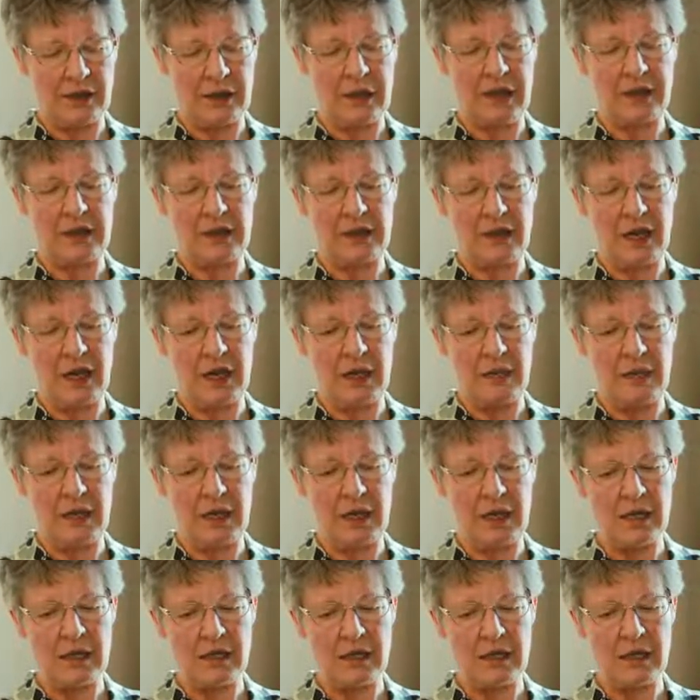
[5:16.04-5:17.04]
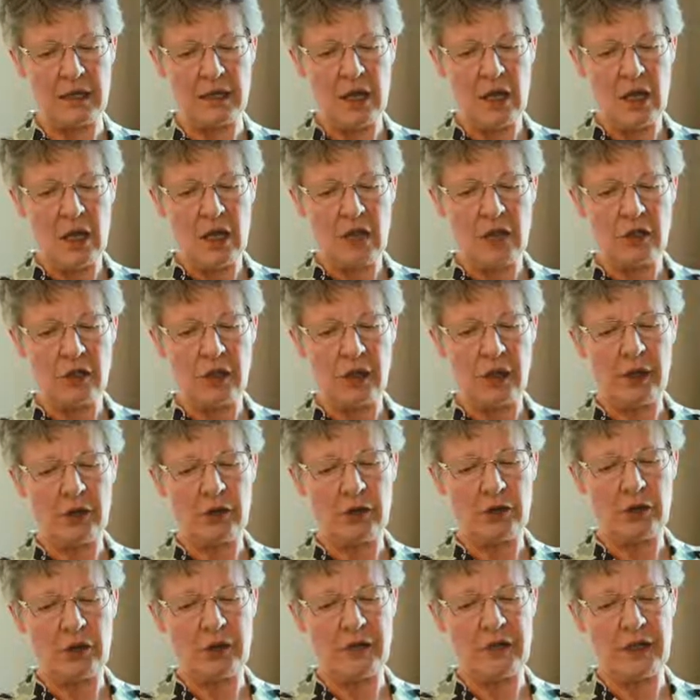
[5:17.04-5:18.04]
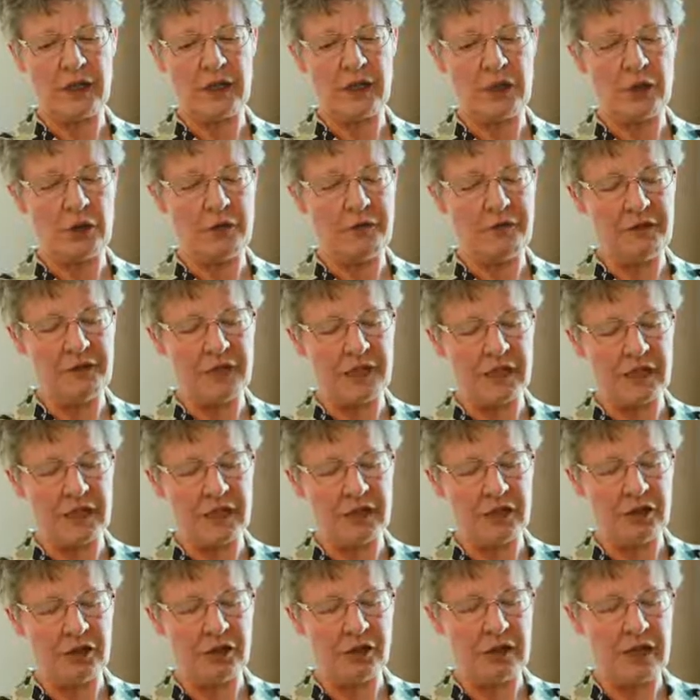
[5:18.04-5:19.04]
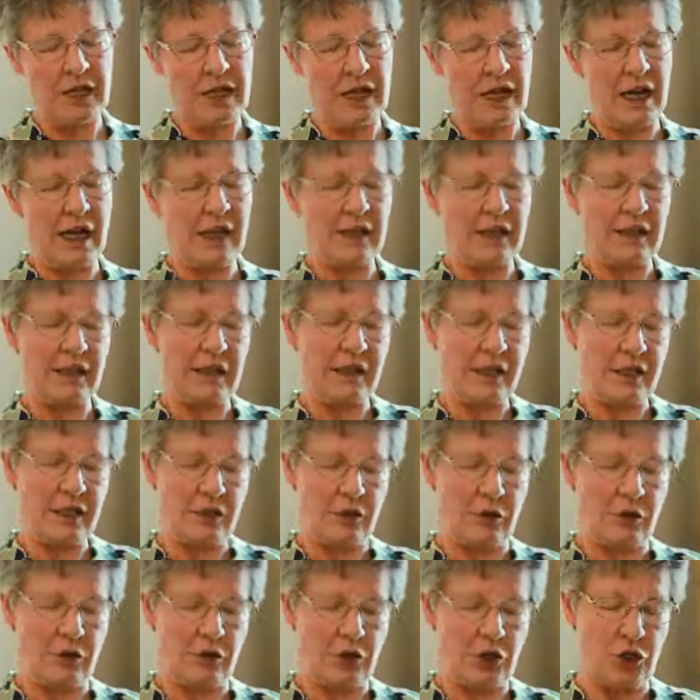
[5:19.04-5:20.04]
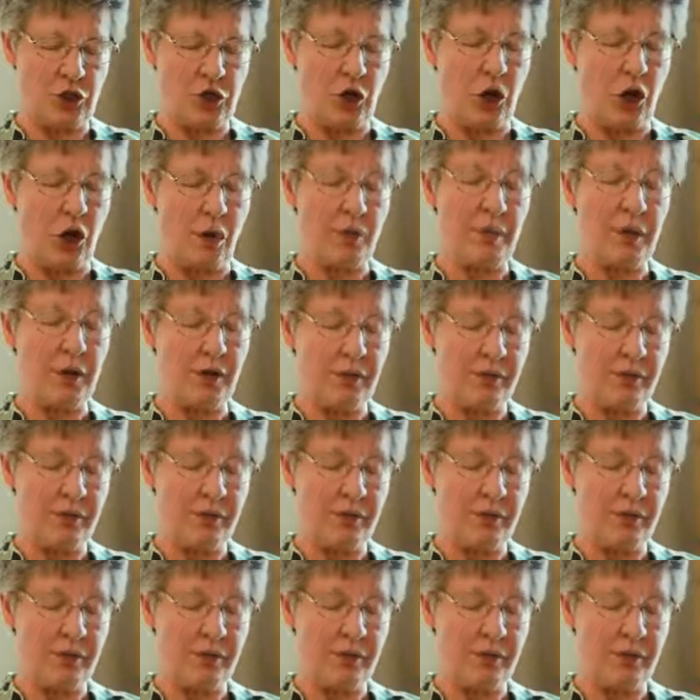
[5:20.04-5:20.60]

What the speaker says: At that time, yes. So I thought if I do a physics degree, I can get a good job.